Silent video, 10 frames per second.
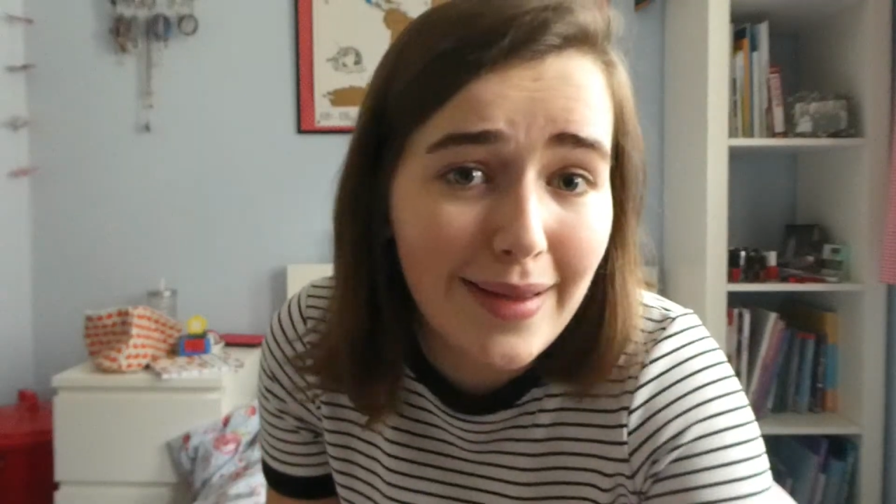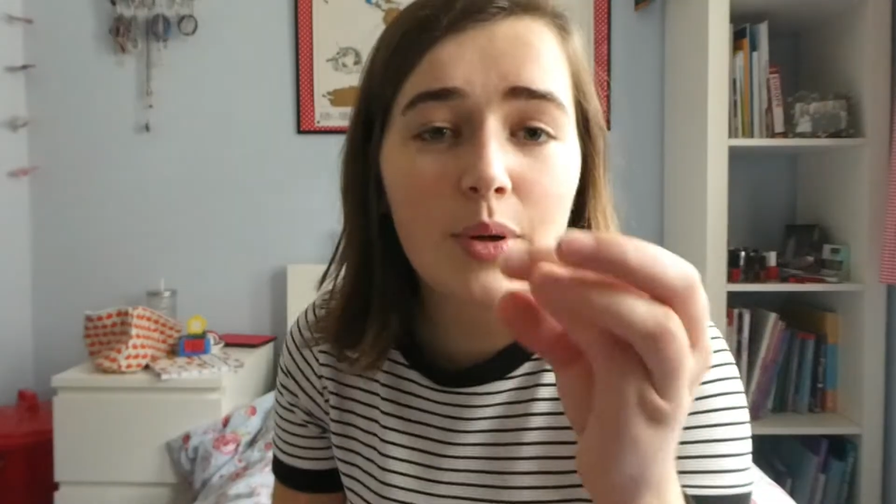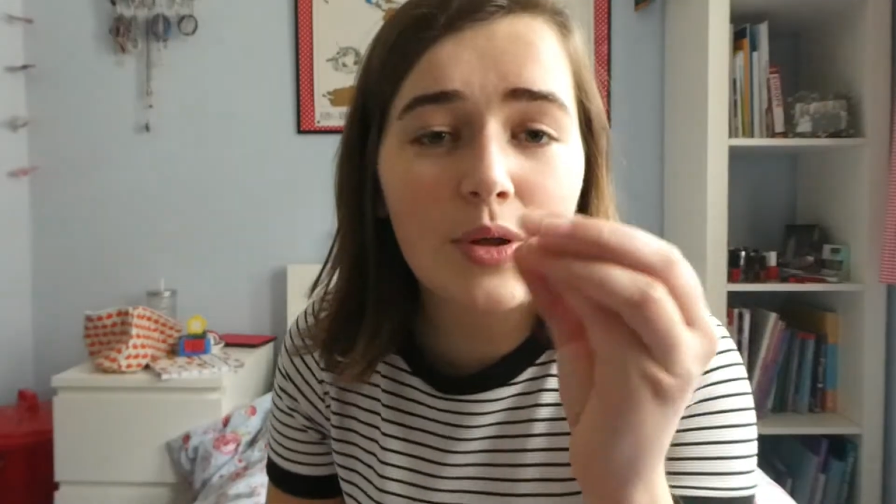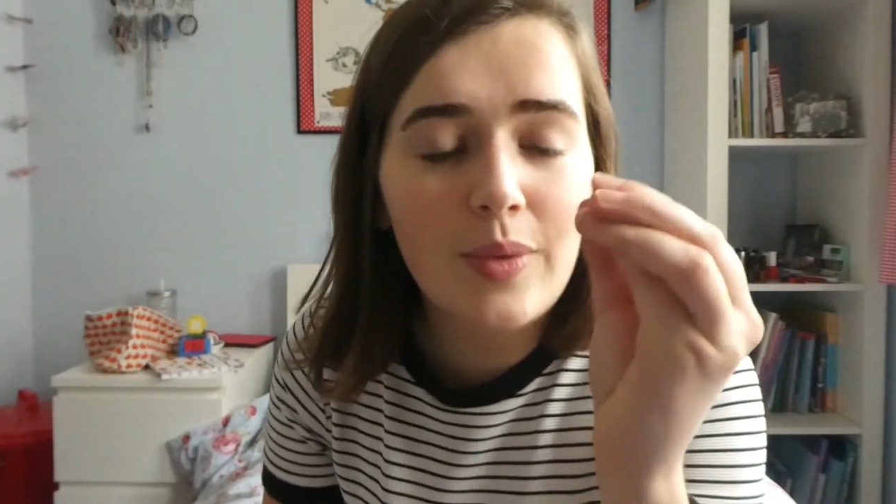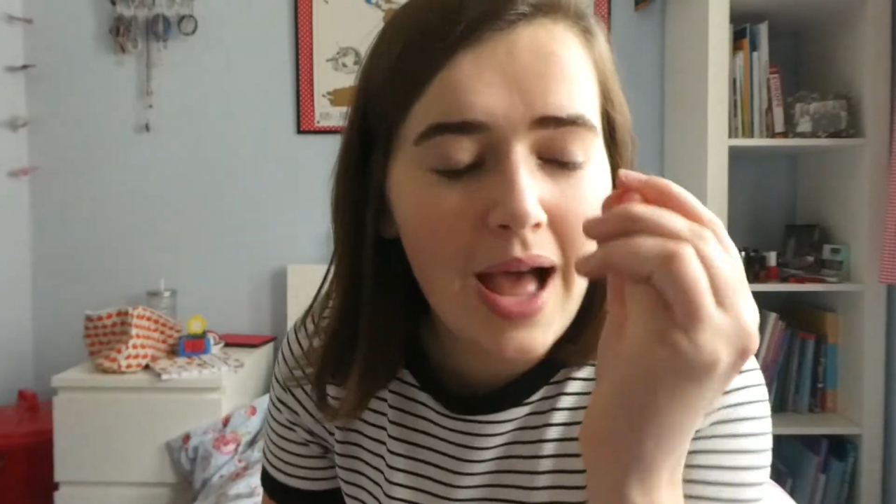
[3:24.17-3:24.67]

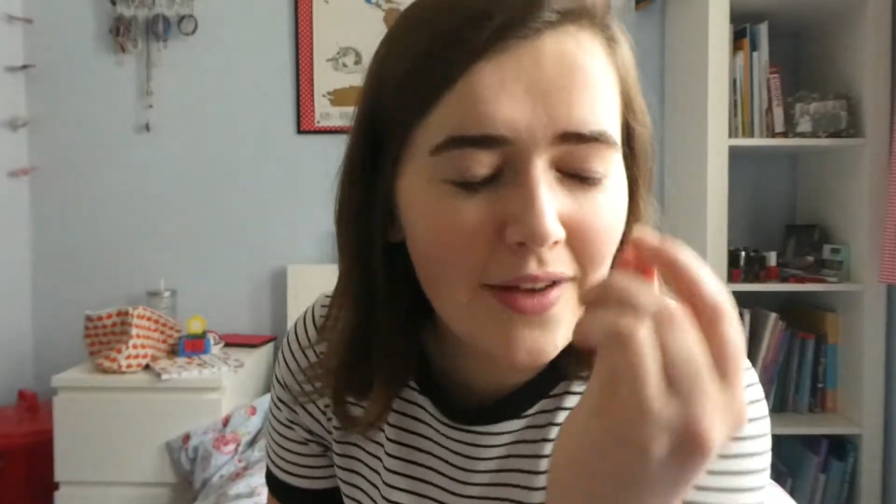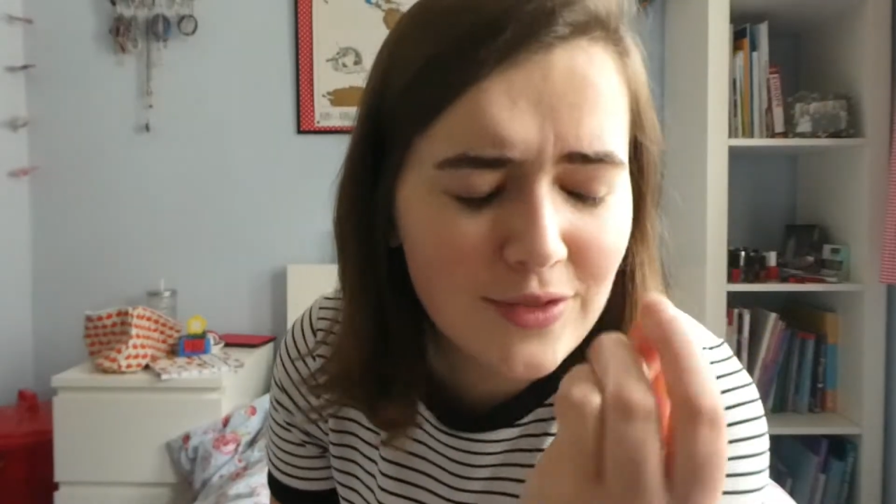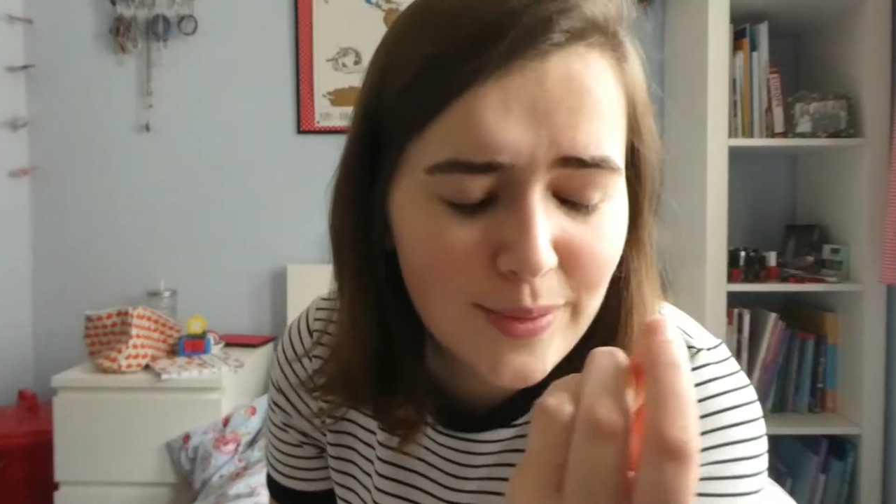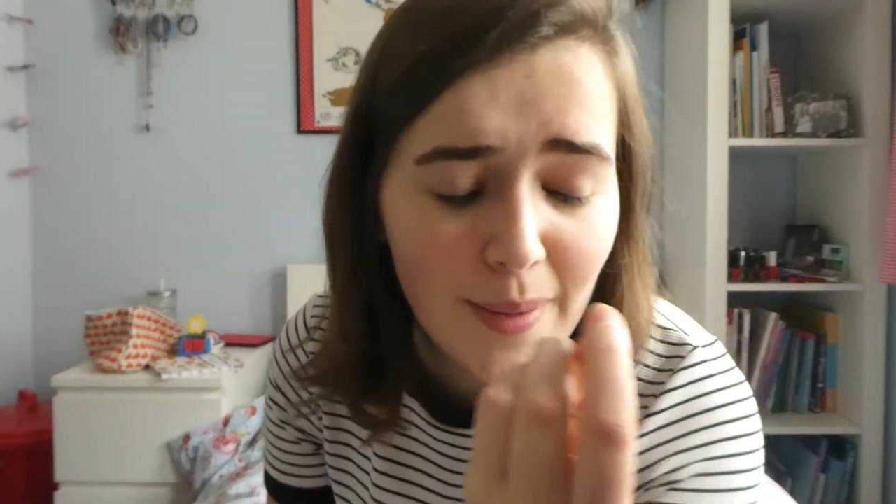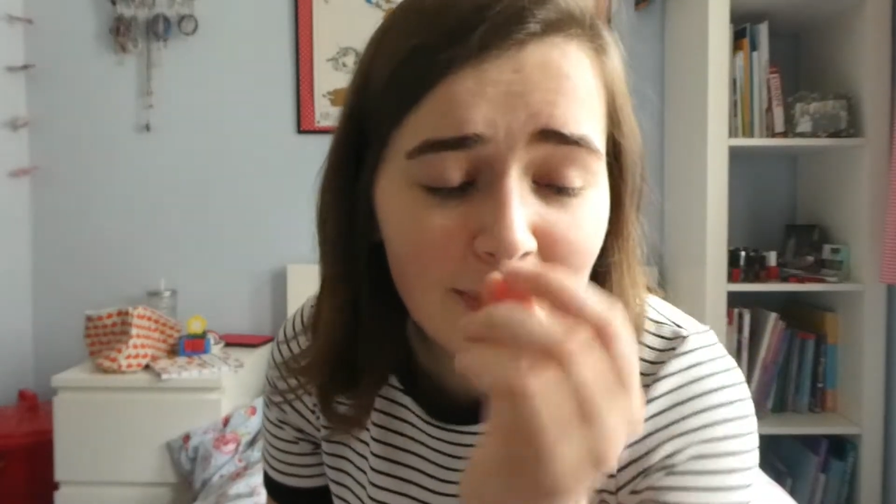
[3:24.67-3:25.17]
But you have
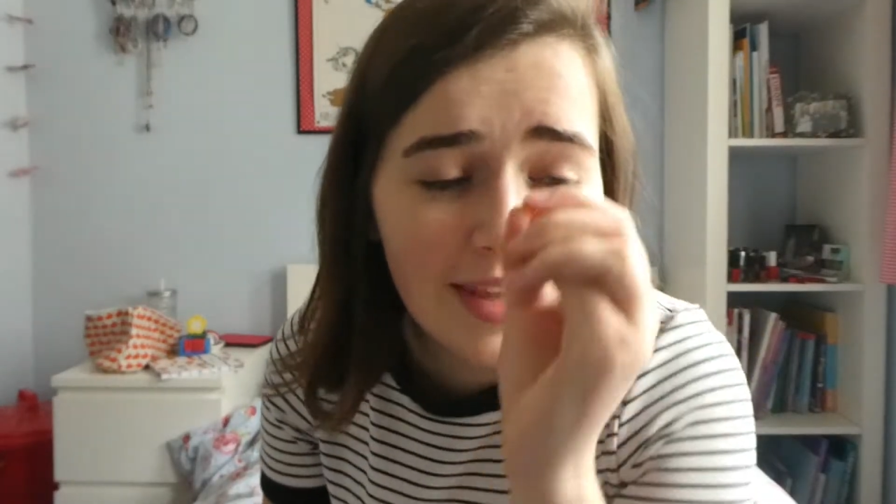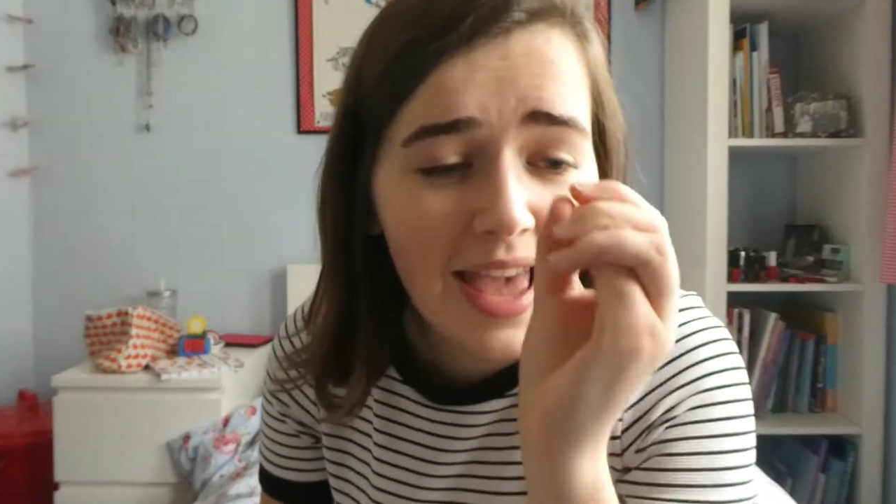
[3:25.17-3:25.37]
to remember the